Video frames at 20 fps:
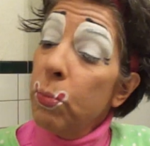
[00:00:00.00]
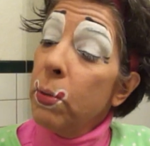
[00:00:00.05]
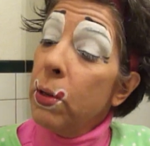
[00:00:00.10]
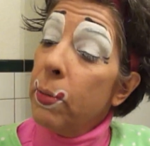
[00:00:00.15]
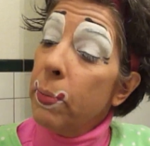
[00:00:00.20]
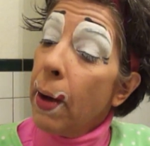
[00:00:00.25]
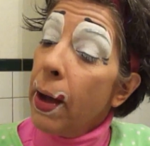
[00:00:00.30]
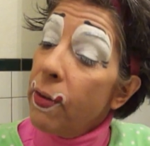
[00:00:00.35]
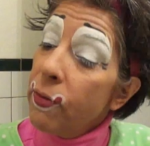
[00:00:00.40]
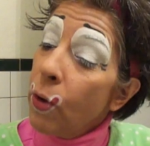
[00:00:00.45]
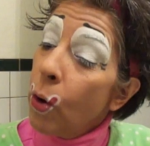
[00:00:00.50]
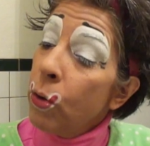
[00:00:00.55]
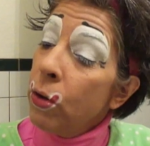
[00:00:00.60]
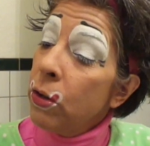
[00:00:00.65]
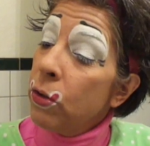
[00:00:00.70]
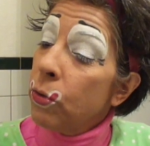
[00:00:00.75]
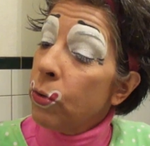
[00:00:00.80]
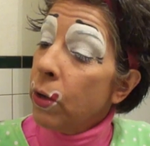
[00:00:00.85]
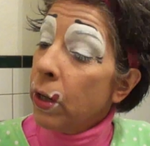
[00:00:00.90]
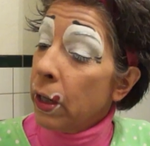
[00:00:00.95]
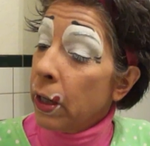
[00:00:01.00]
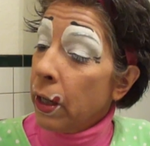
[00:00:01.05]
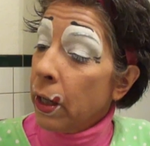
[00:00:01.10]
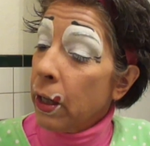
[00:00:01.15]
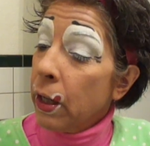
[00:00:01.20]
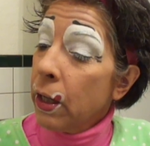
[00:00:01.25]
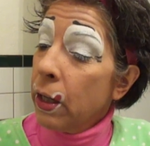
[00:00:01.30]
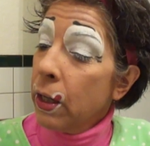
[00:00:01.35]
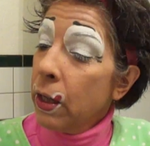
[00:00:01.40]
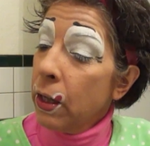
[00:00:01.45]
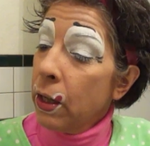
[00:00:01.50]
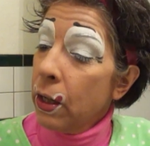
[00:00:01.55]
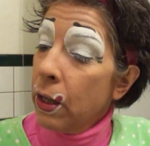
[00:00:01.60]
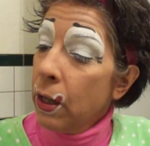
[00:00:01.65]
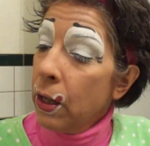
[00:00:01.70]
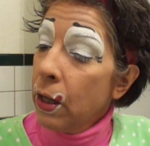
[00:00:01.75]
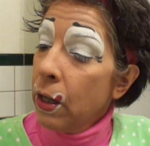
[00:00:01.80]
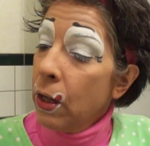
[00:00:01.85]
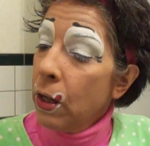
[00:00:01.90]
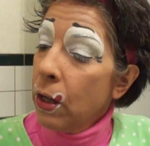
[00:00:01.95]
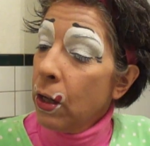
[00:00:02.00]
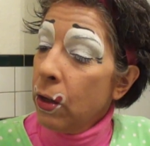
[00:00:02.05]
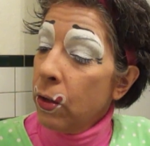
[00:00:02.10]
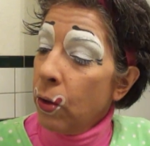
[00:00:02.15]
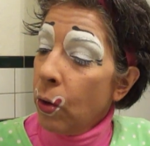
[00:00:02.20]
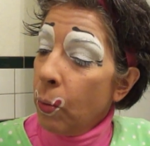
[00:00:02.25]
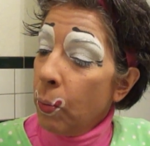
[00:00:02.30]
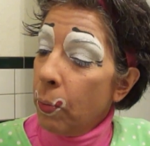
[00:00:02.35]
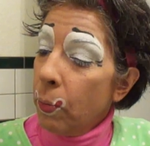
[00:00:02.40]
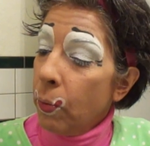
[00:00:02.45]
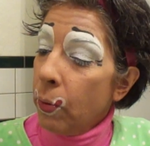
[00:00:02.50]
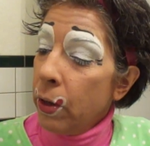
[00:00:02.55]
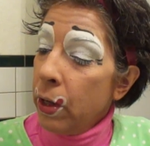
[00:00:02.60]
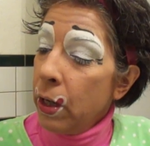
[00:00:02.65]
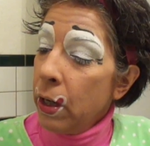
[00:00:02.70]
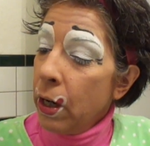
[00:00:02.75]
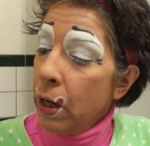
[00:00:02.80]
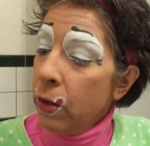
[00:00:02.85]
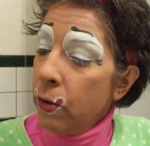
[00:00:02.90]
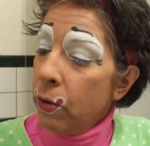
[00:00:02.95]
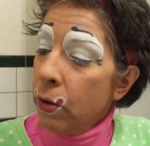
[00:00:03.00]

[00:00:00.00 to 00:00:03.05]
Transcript: me, my phone is ringing. Nope, 1-800.